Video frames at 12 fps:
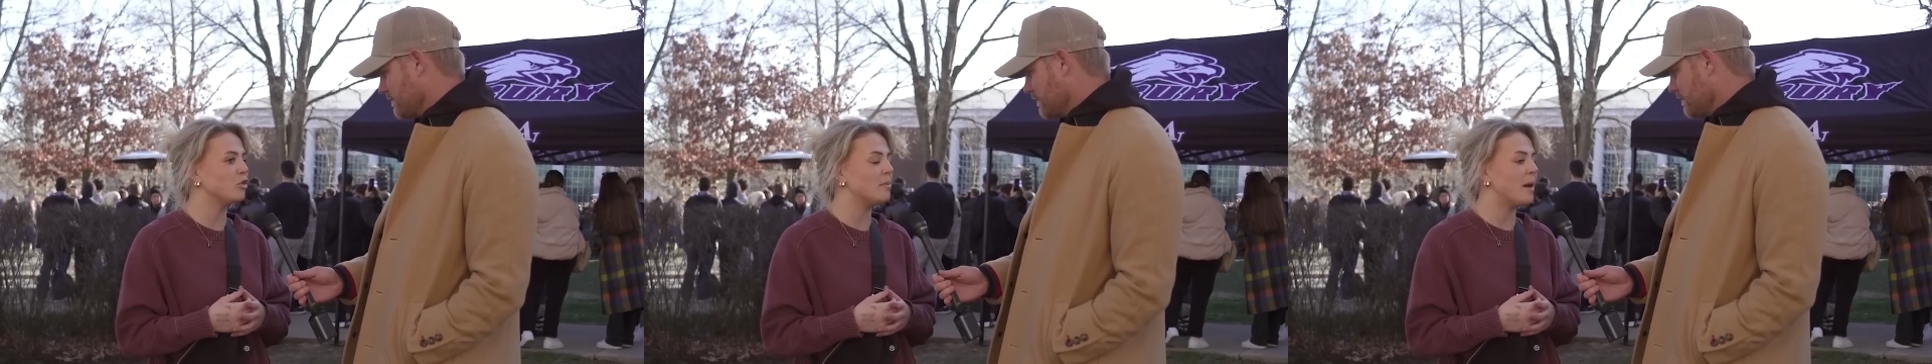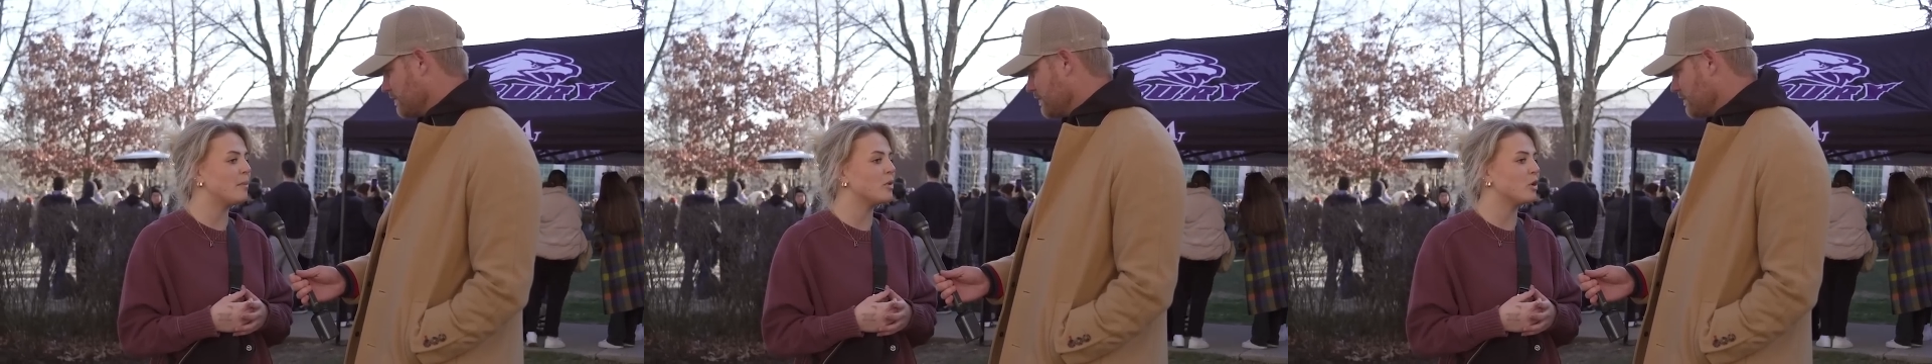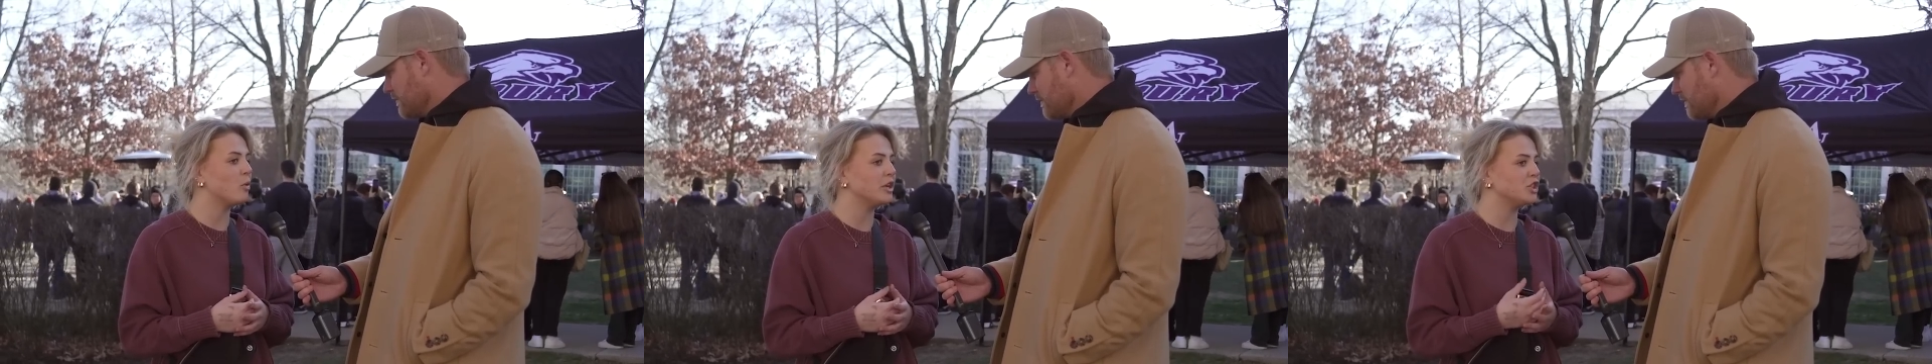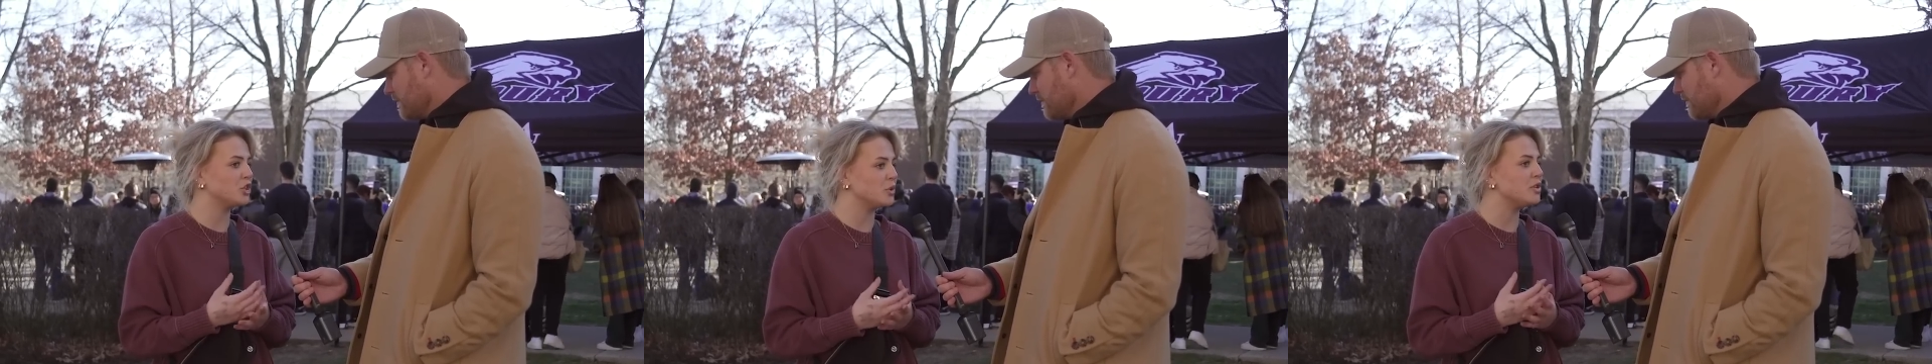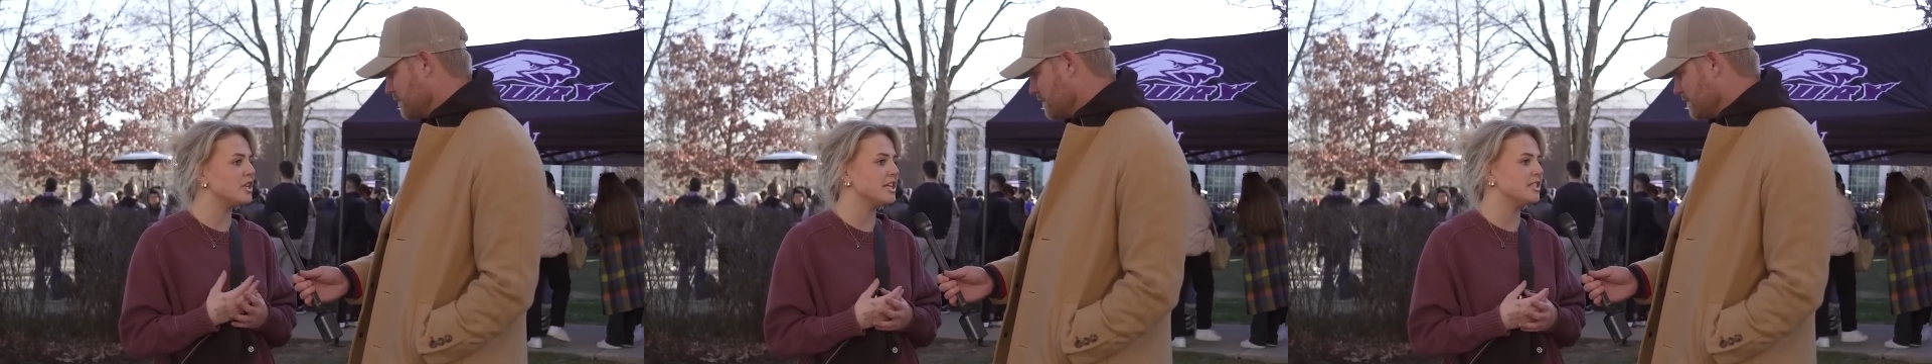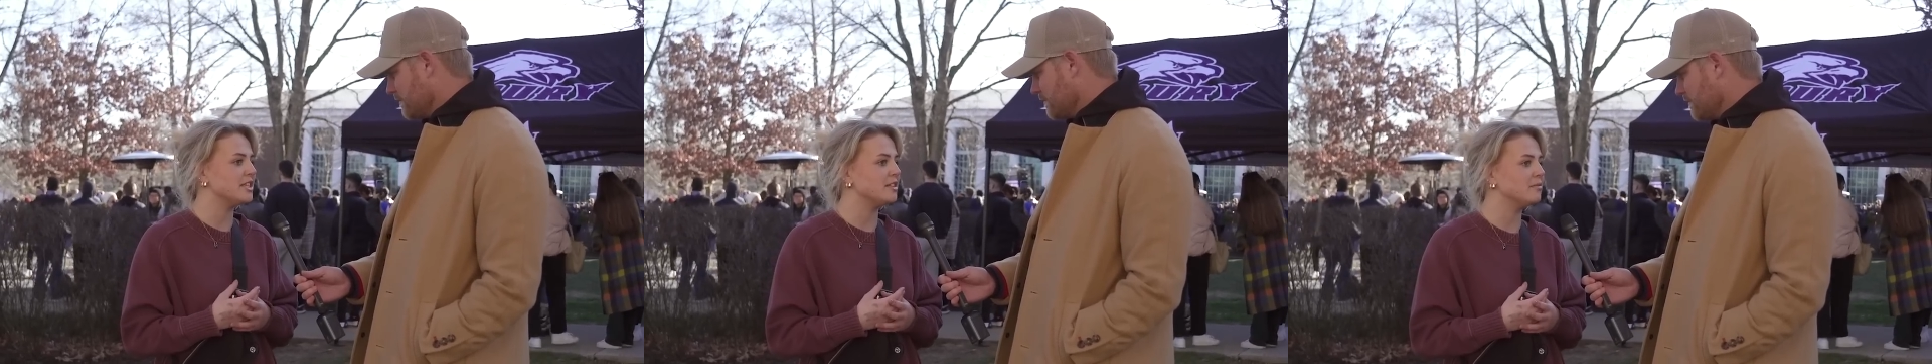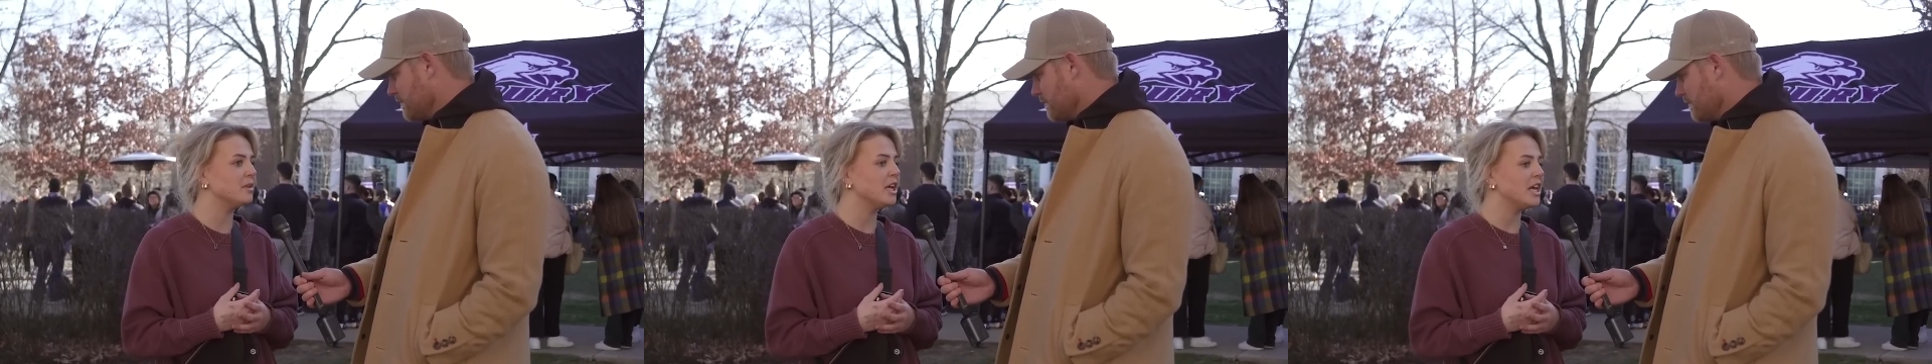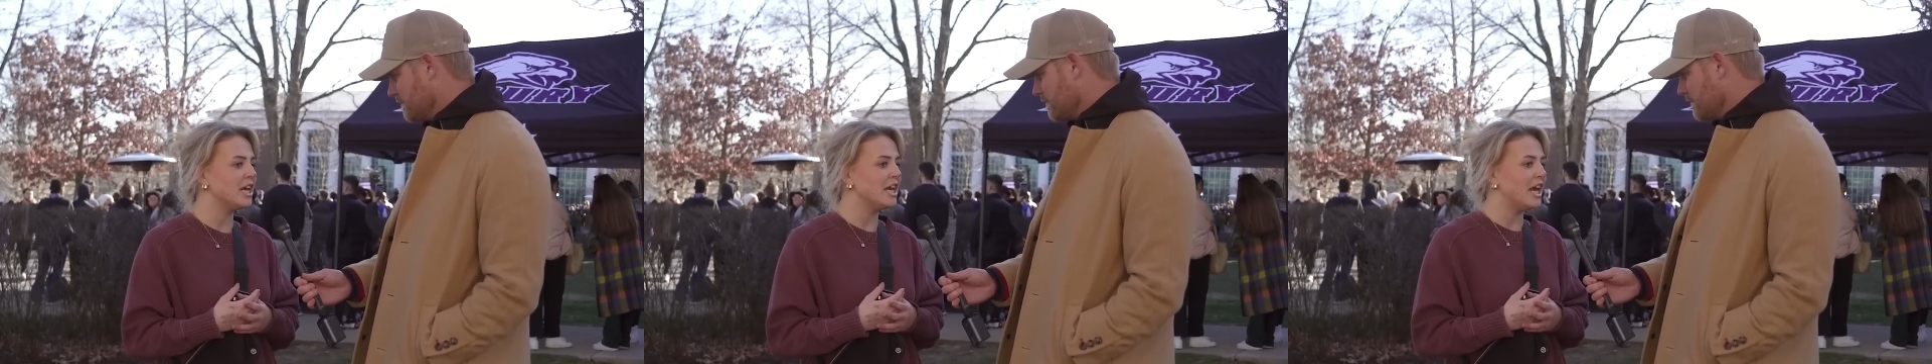remember what truth is and
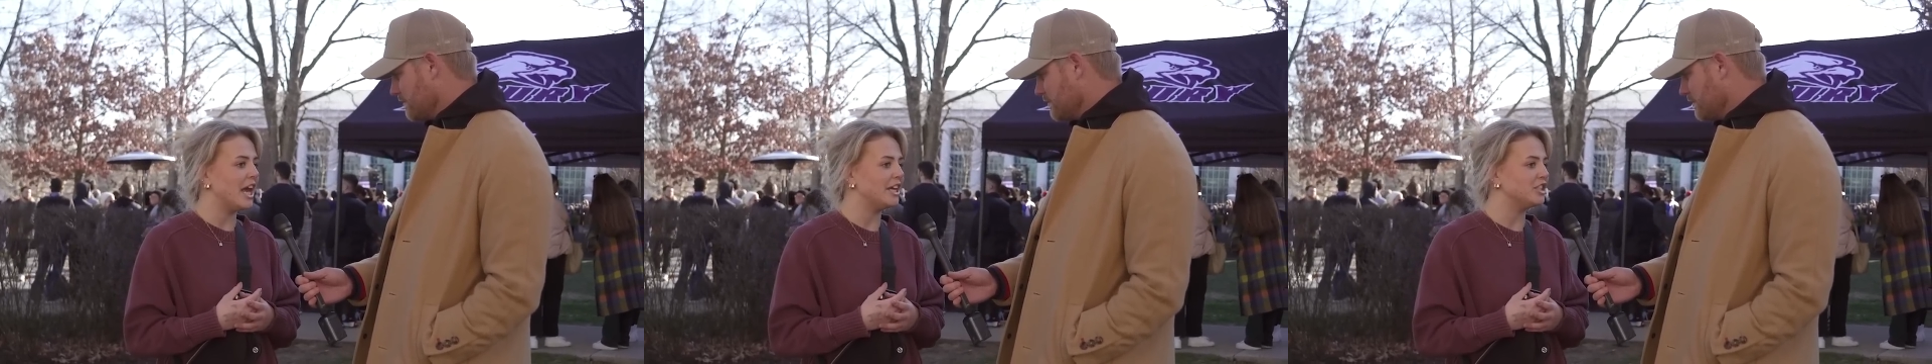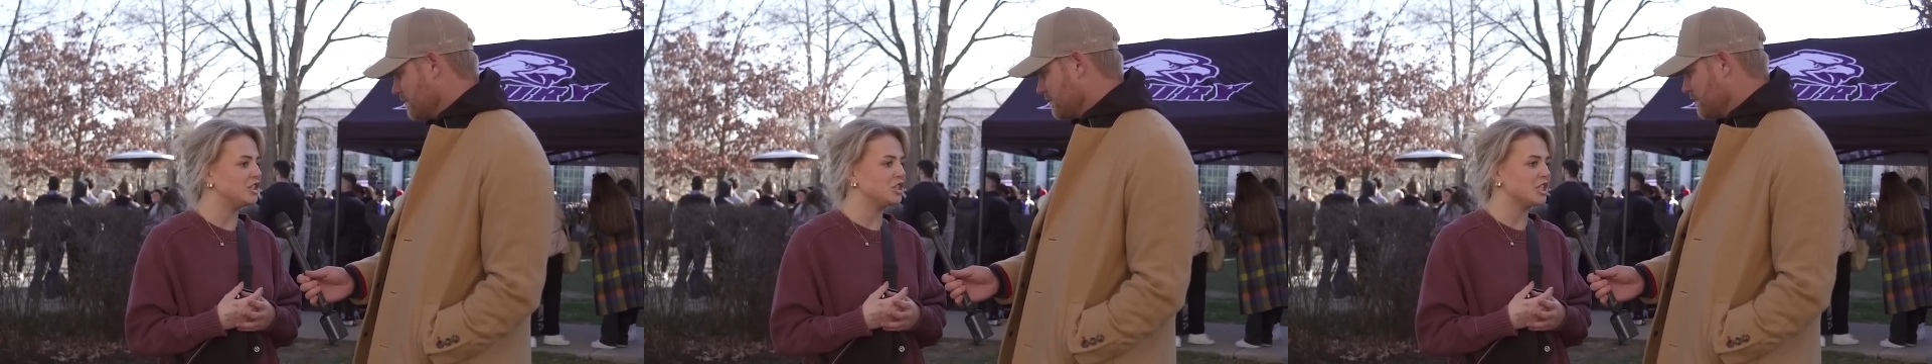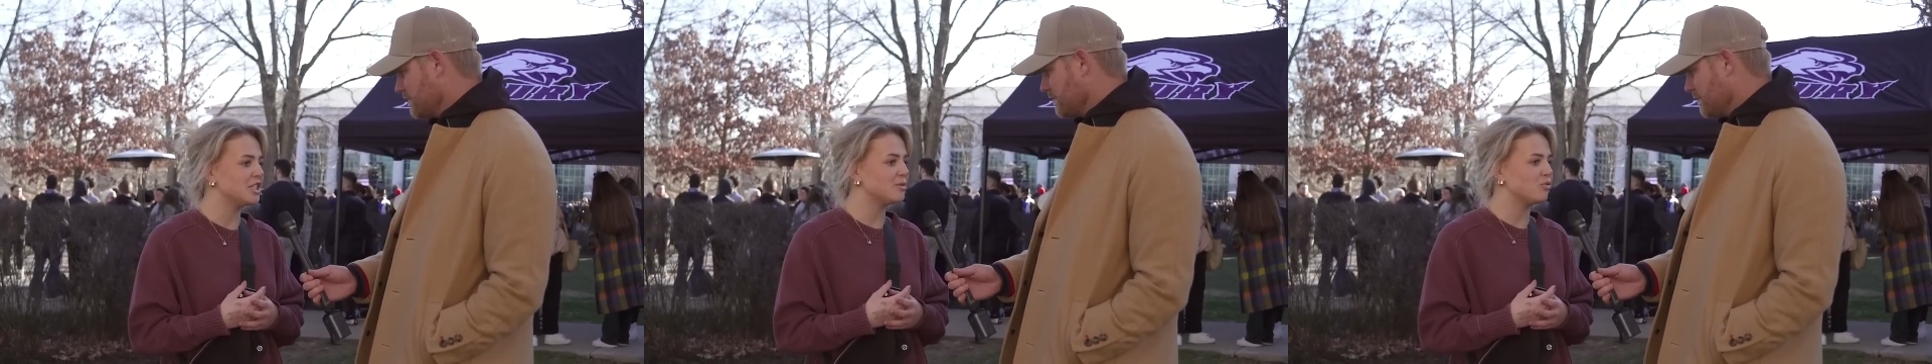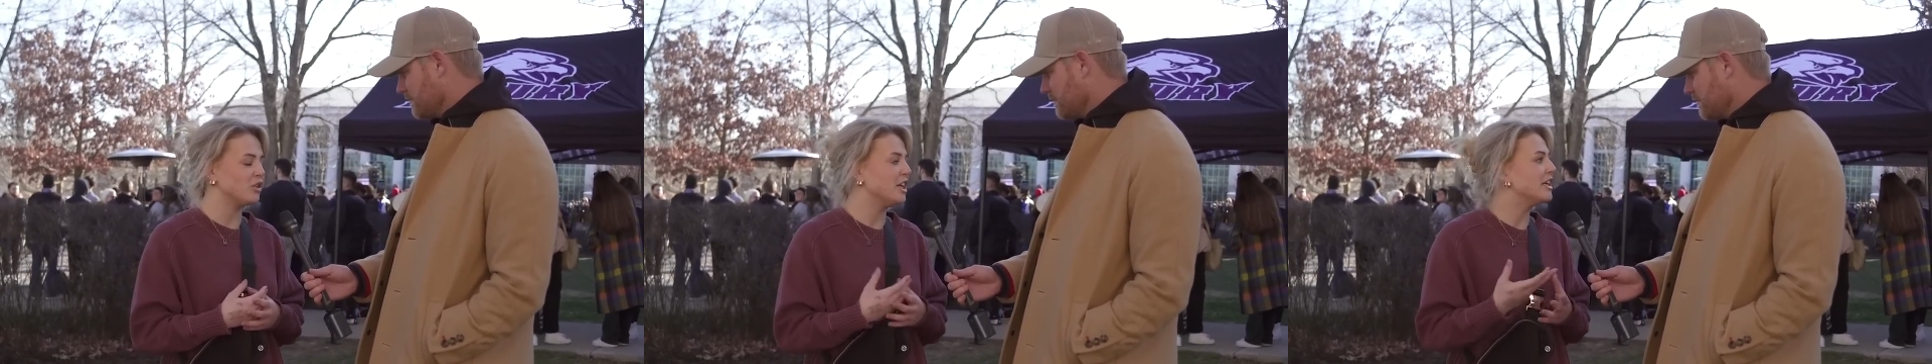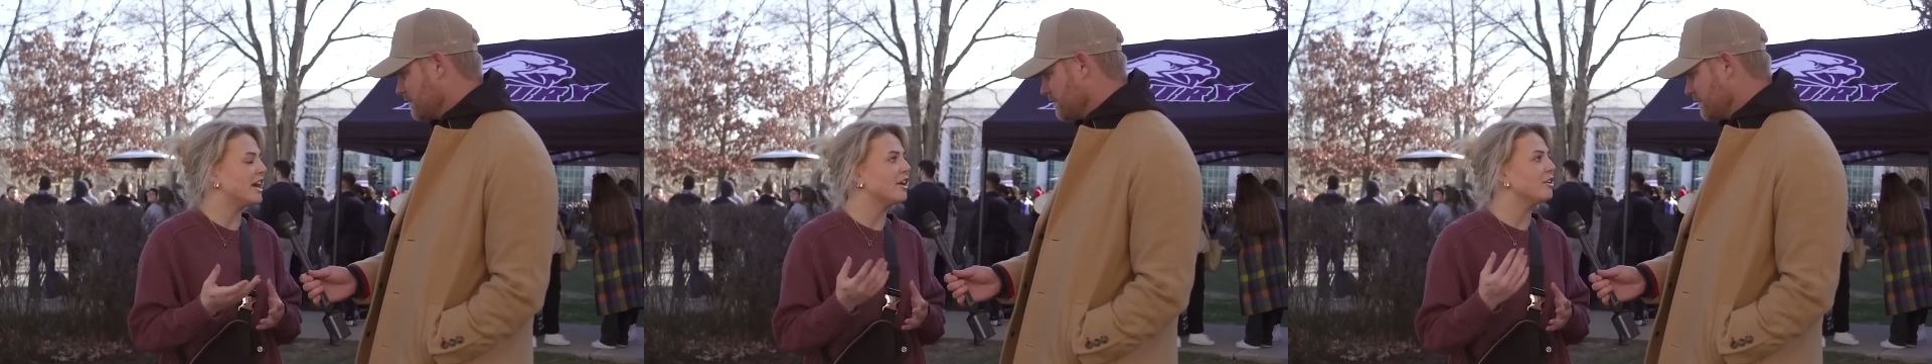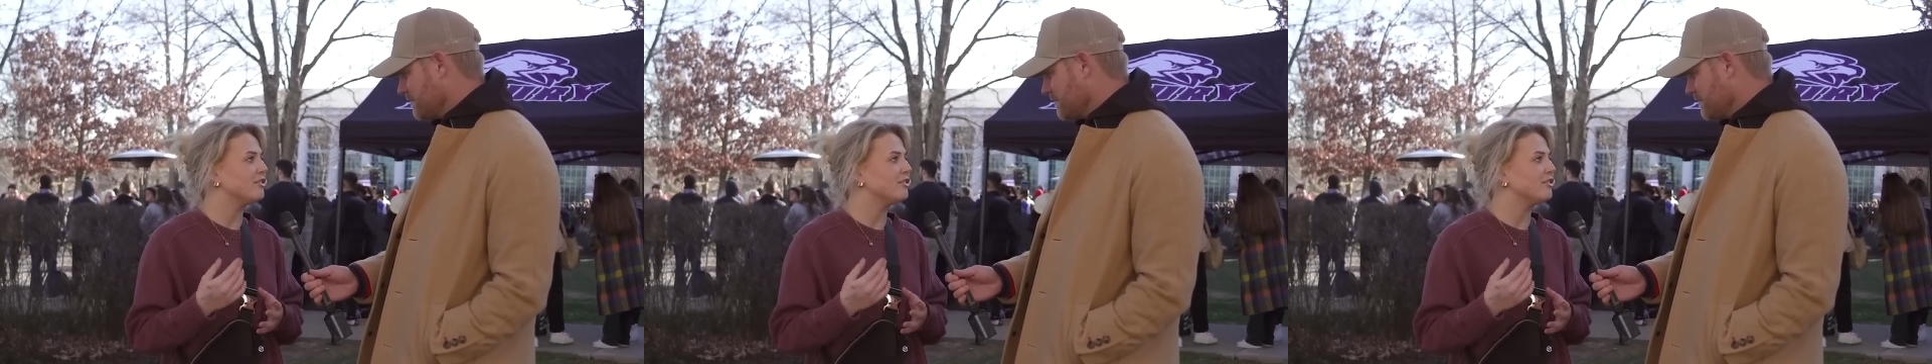to just reignite our